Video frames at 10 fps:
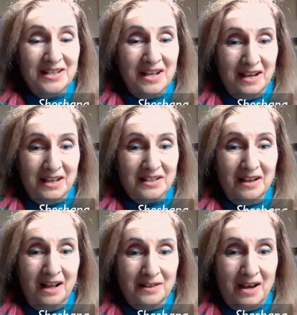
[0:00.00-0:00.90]
It
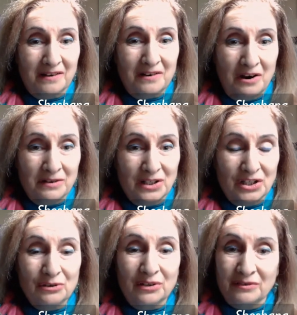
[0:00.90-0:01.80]
takes a lot of
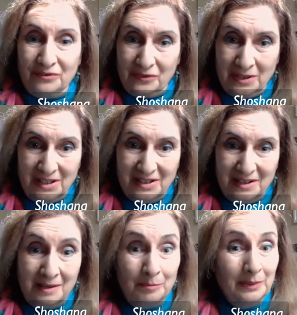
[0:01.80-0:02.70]
courage to
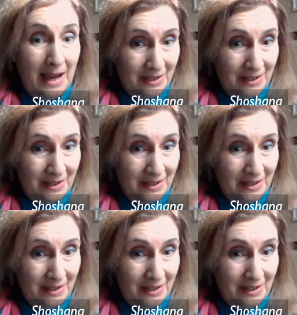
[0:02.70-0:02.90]
confront and